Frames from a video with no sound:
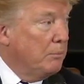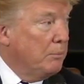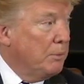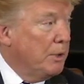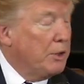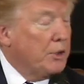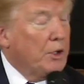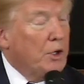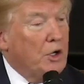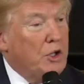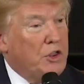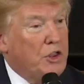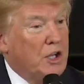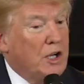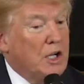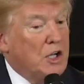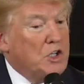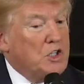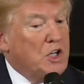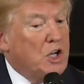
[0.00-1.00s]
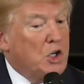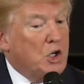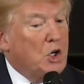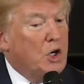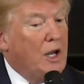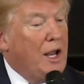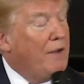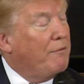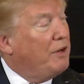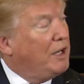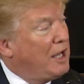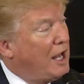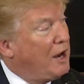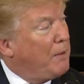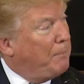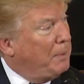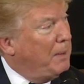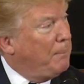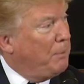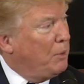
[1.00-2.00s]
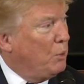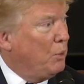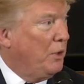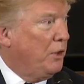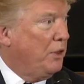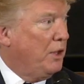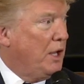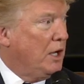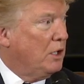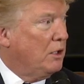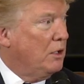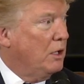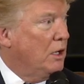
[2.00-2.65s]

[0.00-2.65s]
But the good thing is that you'll have a lot of people with that.